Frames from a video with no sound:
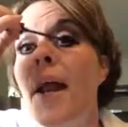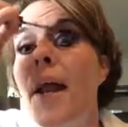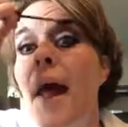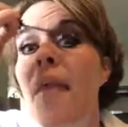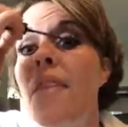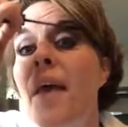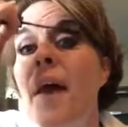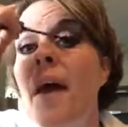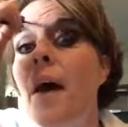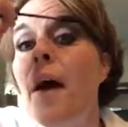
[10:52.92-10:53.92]

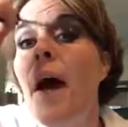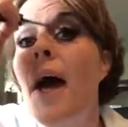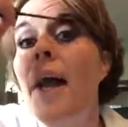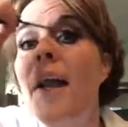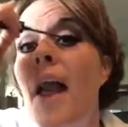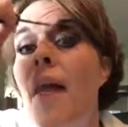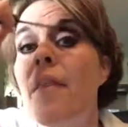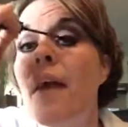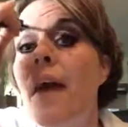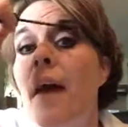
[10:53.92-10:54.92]
Nothing. I had
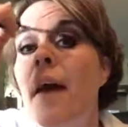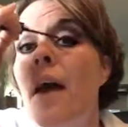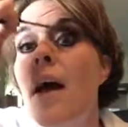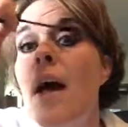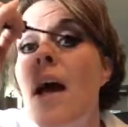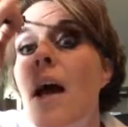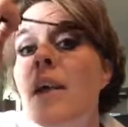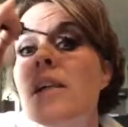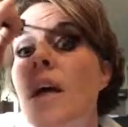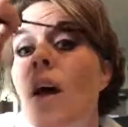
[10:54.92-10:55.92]
nothing.
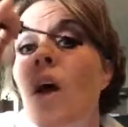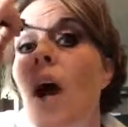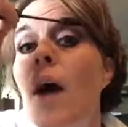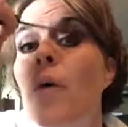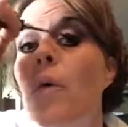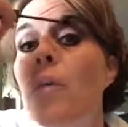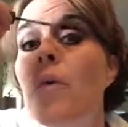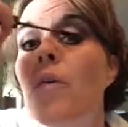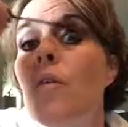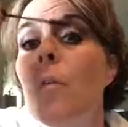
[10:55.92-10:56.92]
Until I
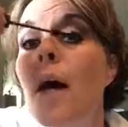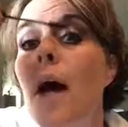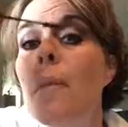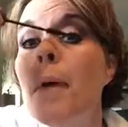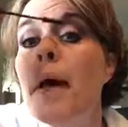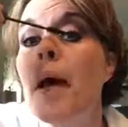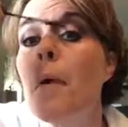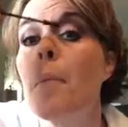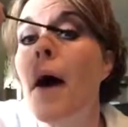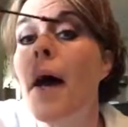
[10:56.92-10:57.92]
removed my eye
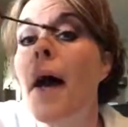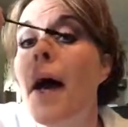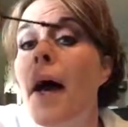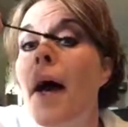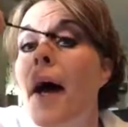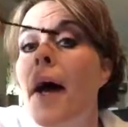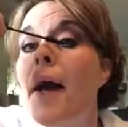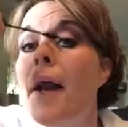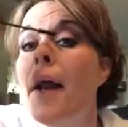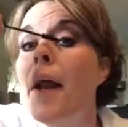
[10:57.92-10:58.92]
makeup, I
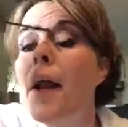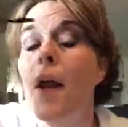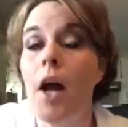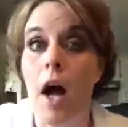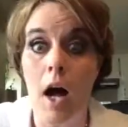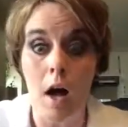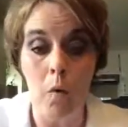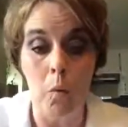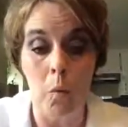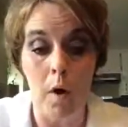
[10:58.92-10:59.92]
had
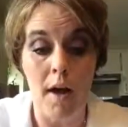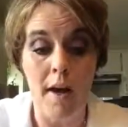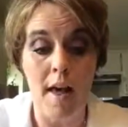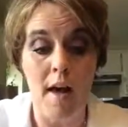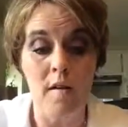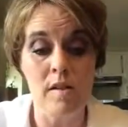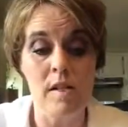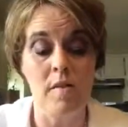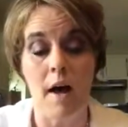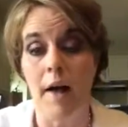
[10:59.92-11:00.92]
not 1 ounce
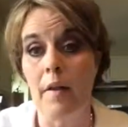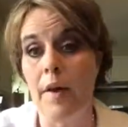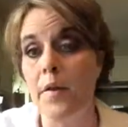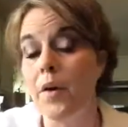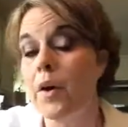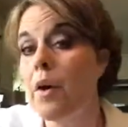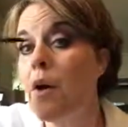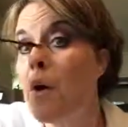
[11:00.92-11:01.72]
of eyeliner